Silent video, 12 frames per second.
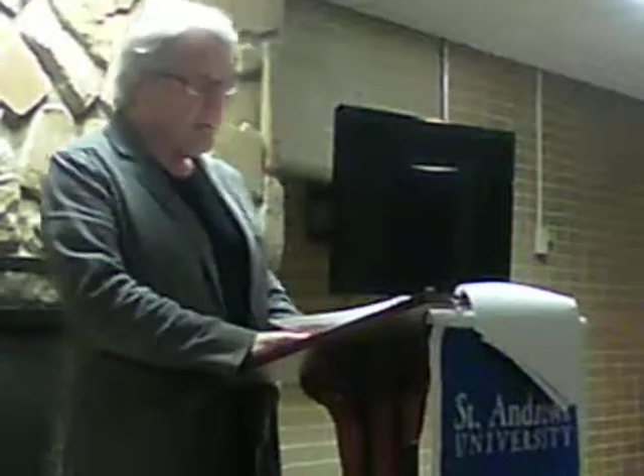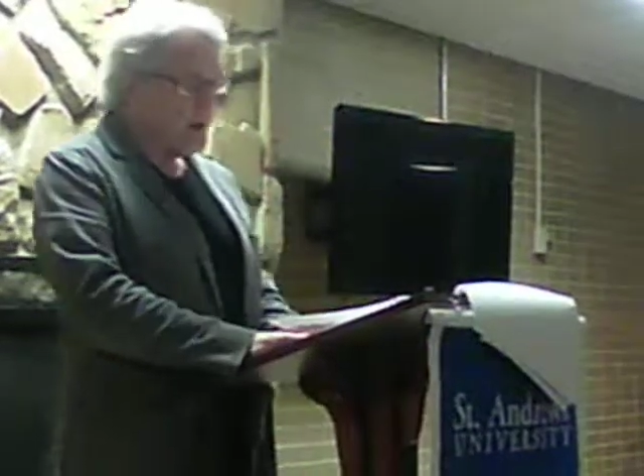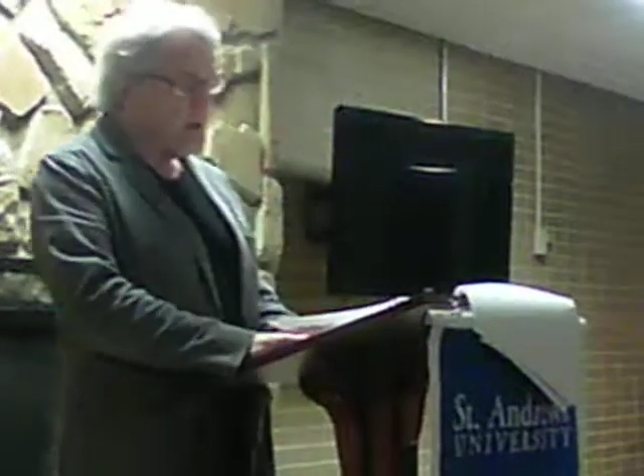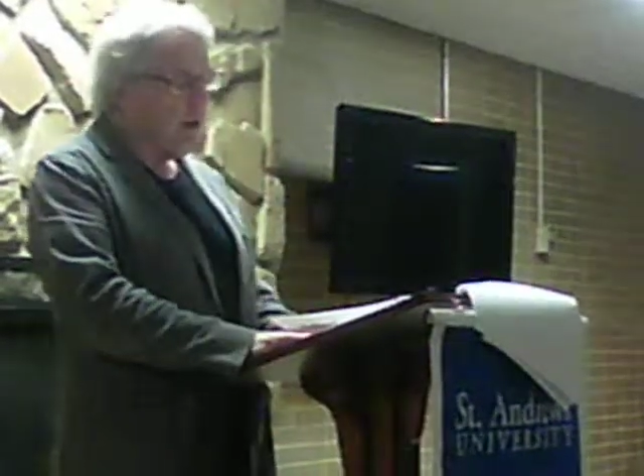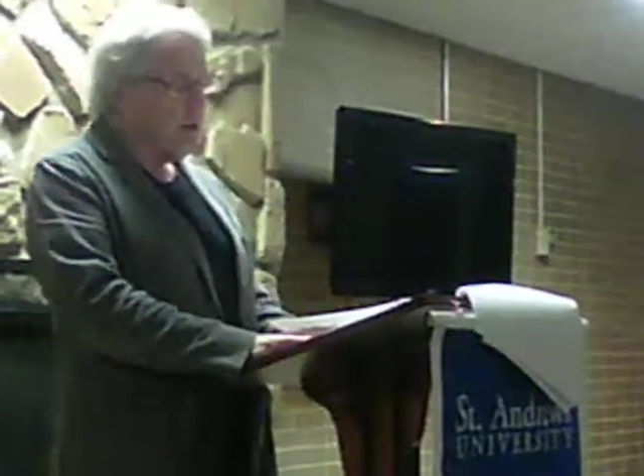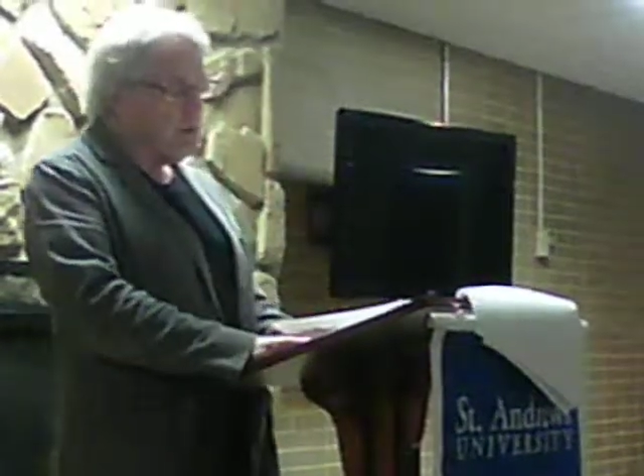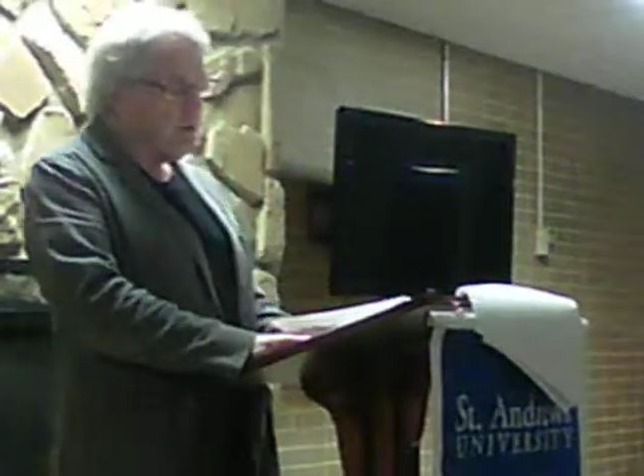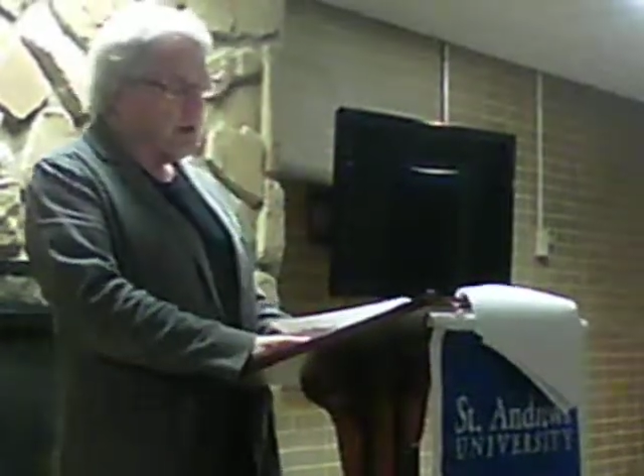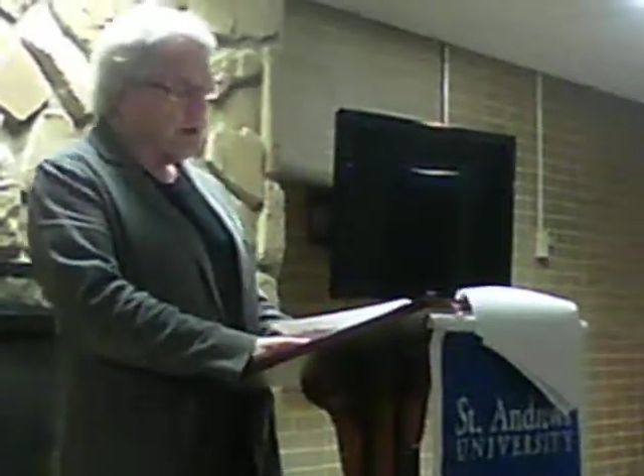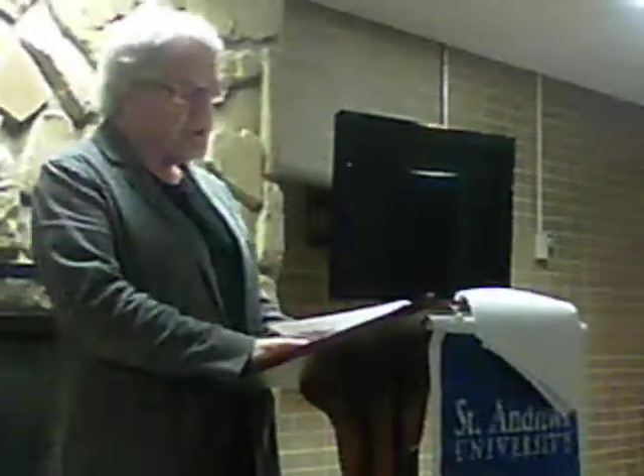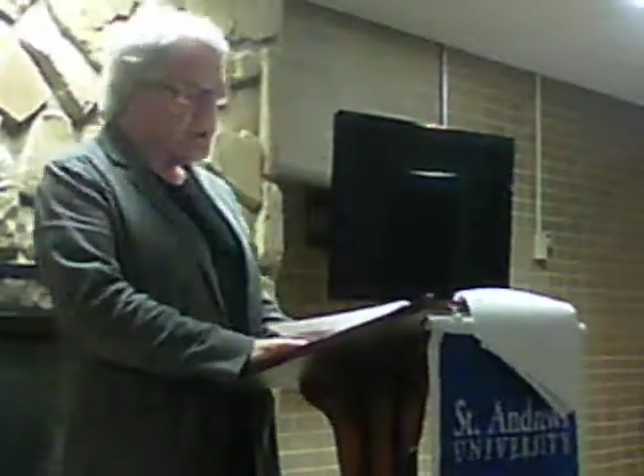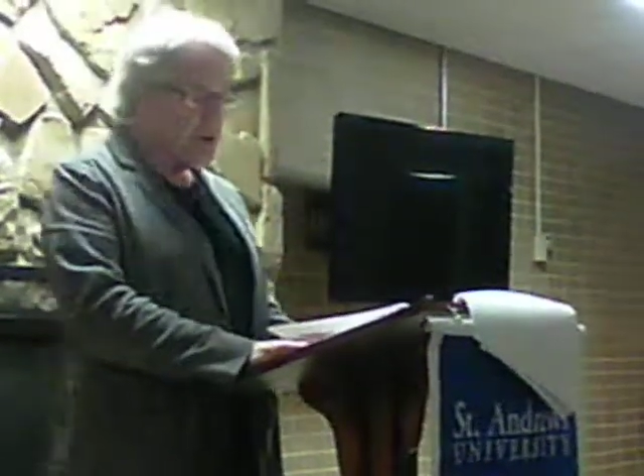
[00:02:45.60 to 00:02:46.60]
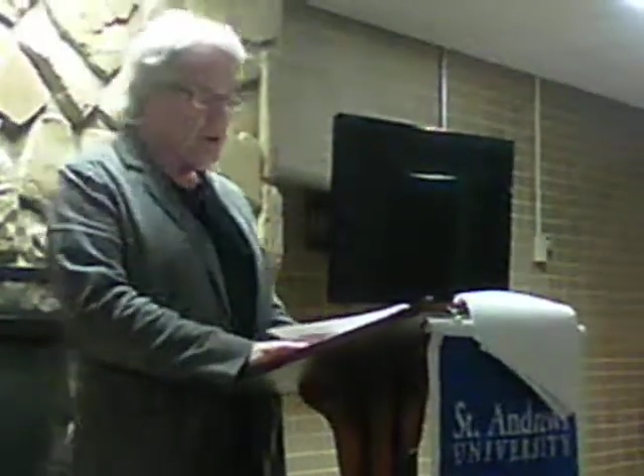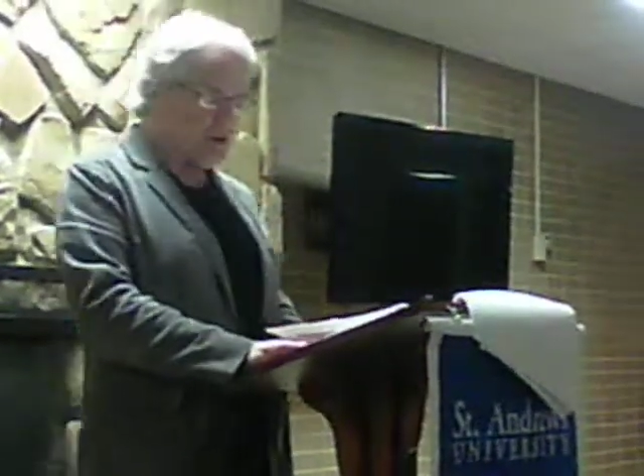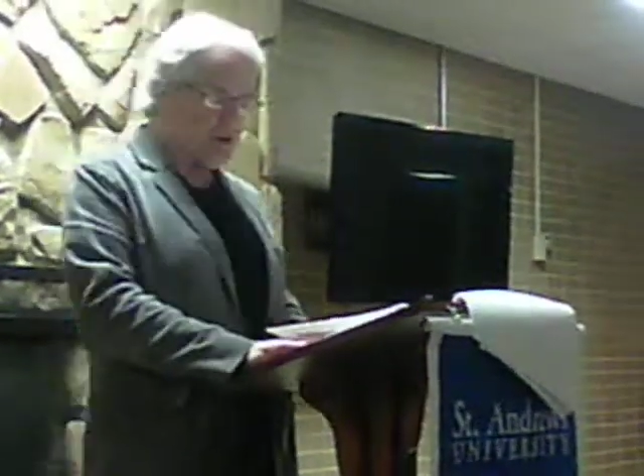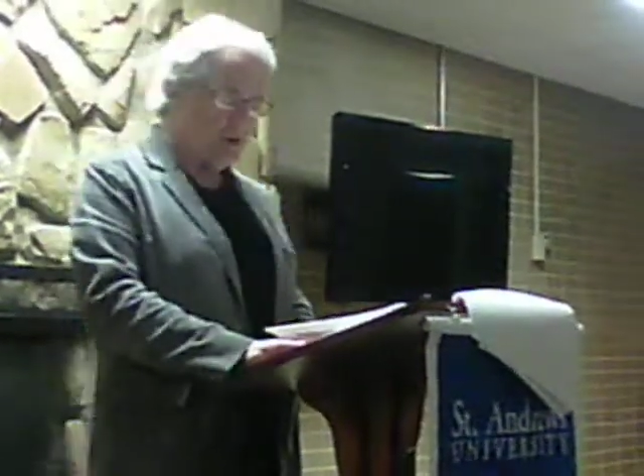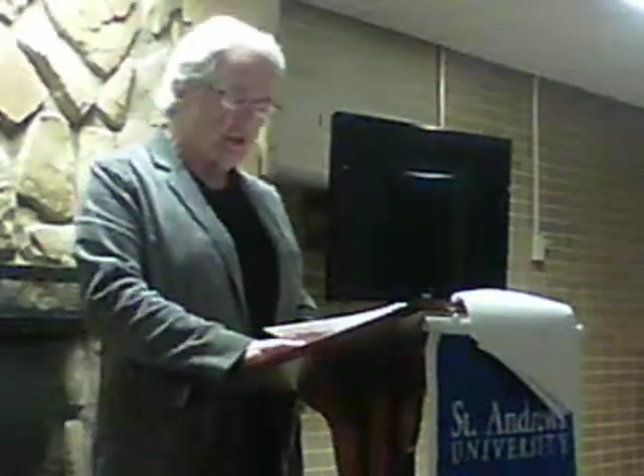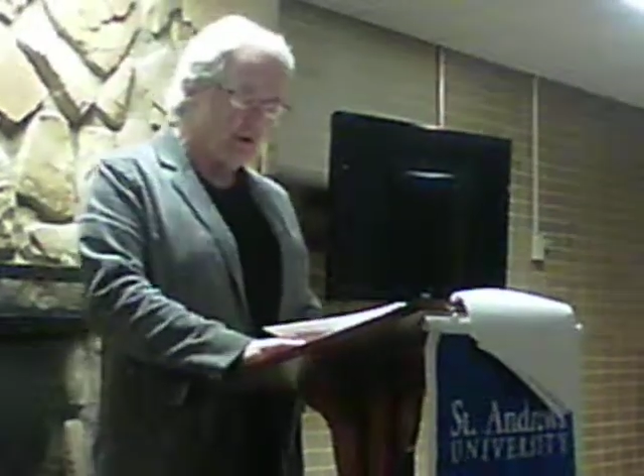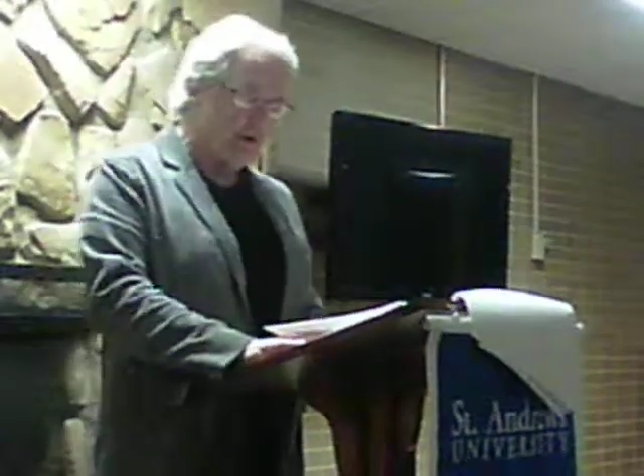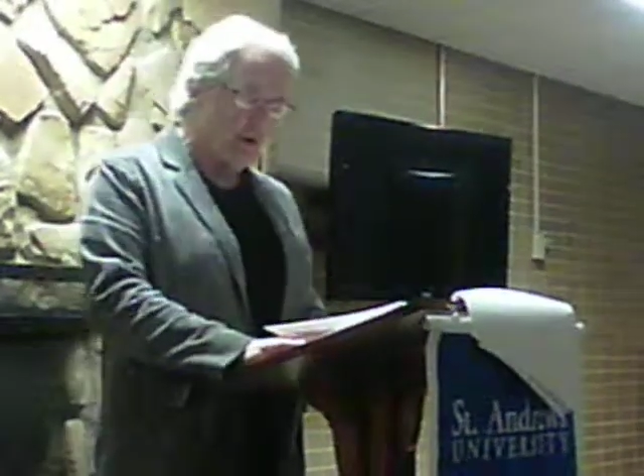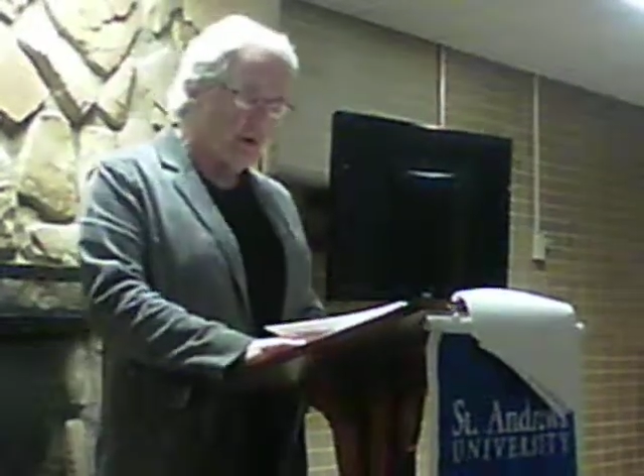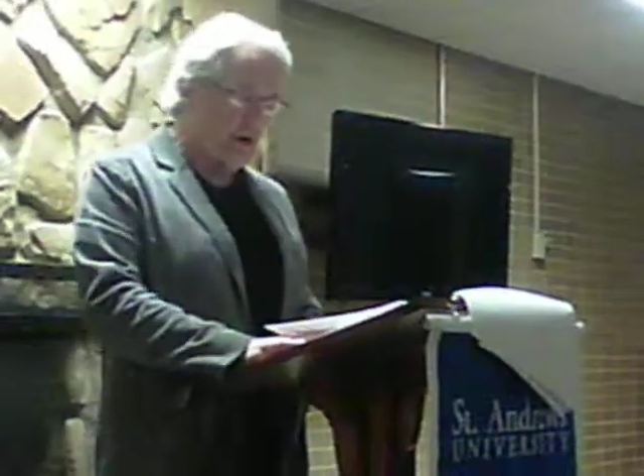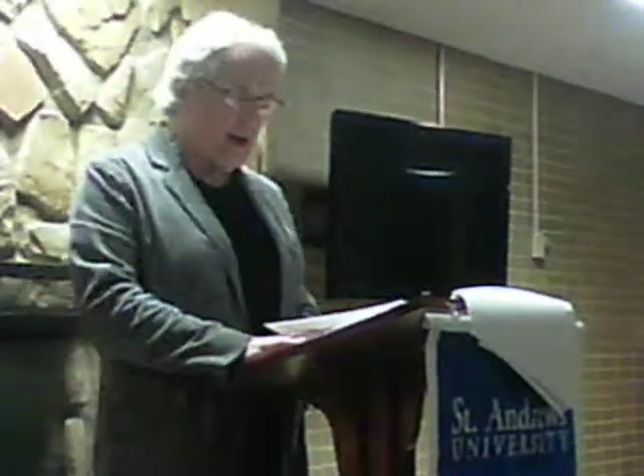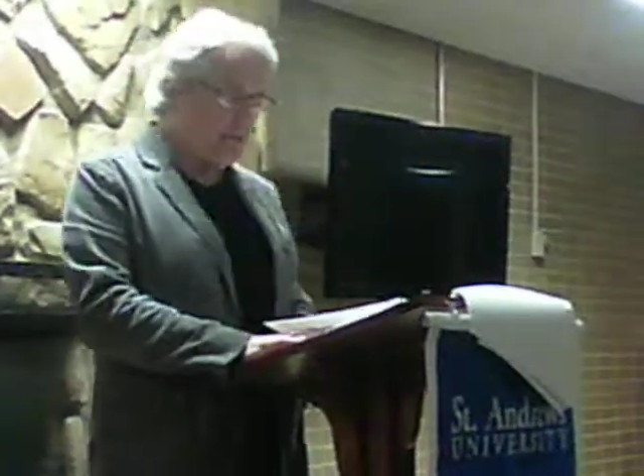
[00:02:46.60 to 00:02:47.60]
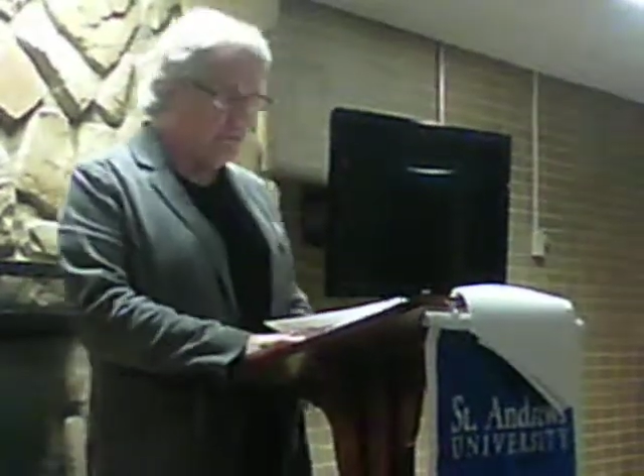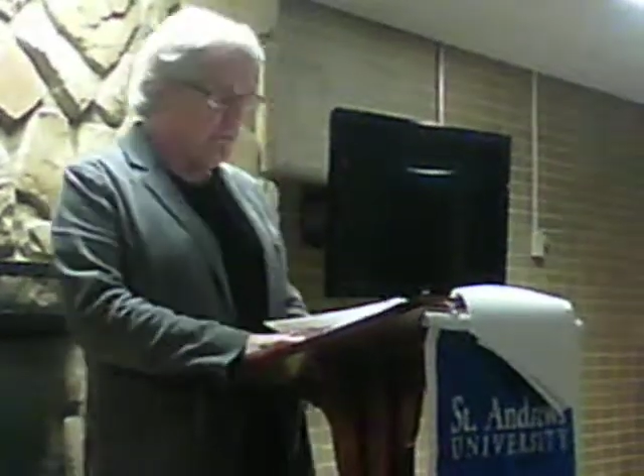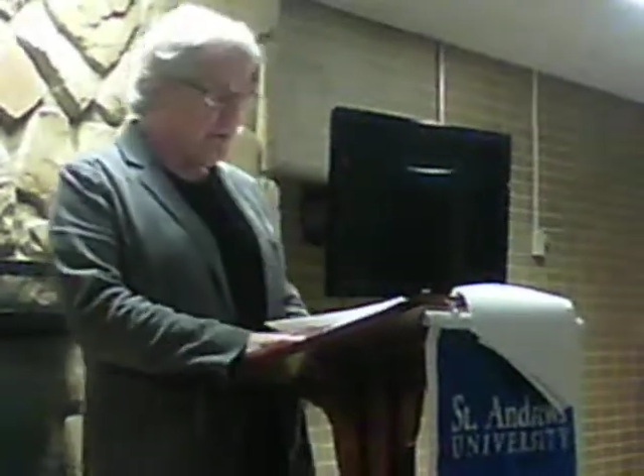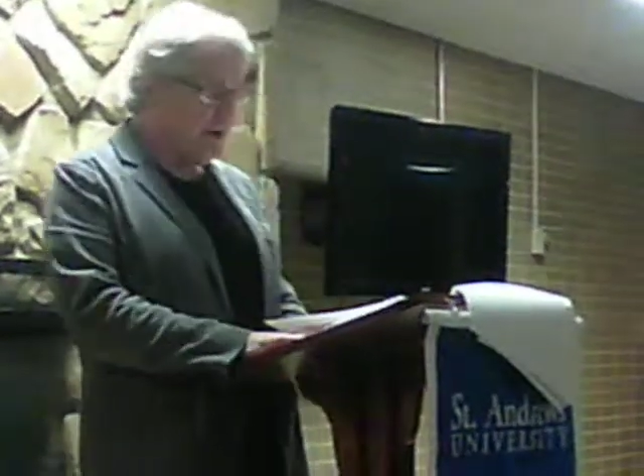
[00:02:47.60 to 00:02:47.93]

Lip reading: around the realization that to go after the